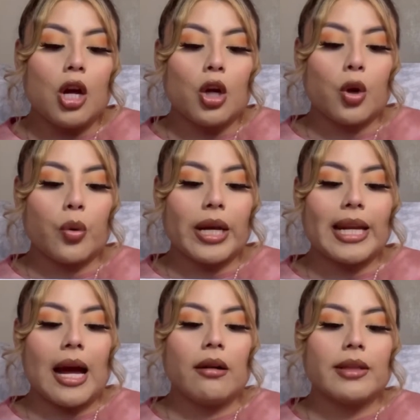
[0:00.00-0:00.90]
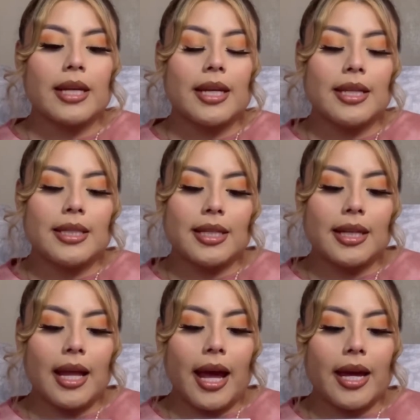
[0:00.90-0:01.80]
Green LED
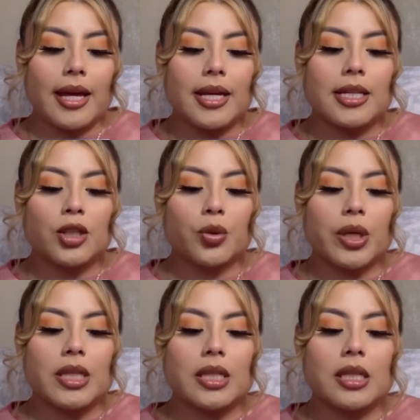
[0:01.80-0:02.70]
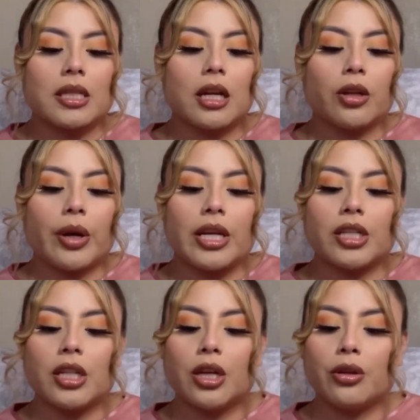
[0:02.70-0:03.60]
light. It treats
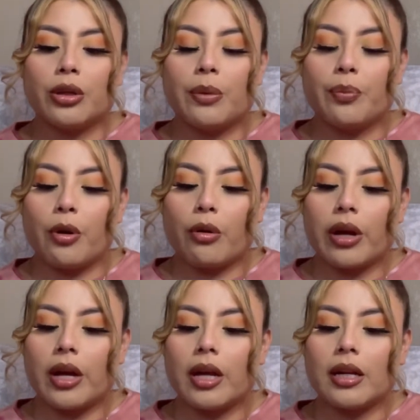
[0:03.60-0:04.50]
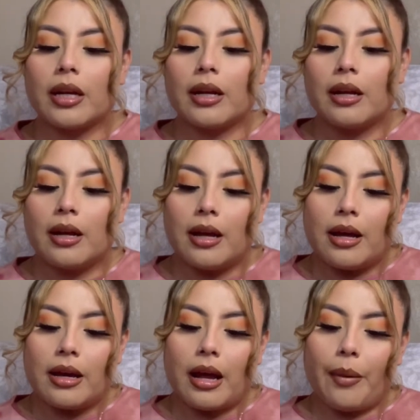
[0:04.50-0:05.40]
discoloration, including broken
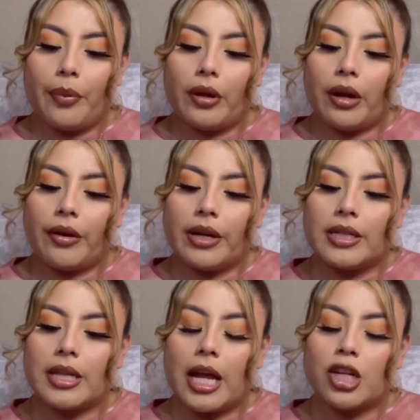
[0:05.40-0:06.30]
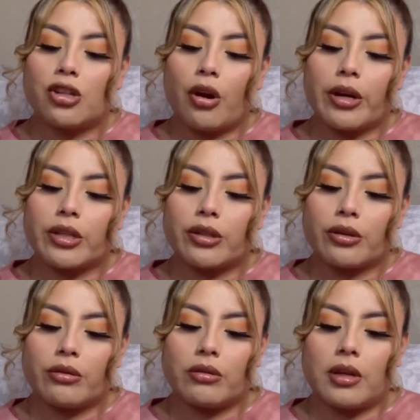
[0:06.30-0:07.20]
capillaries and dark
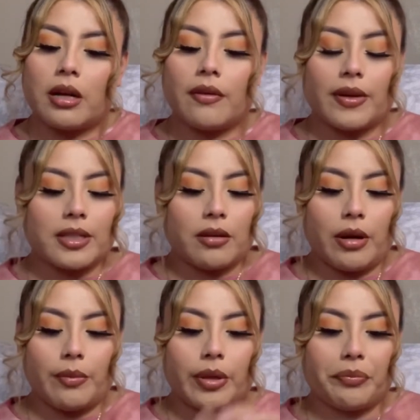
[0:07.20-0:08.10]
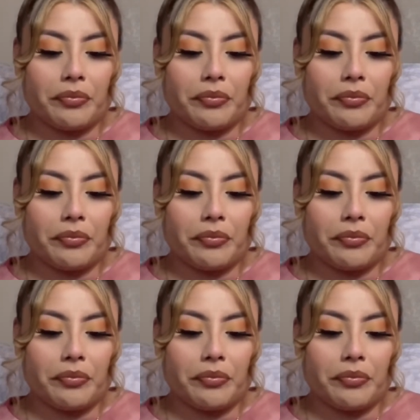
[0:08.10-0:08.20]
circles. I don't know if I said it right, but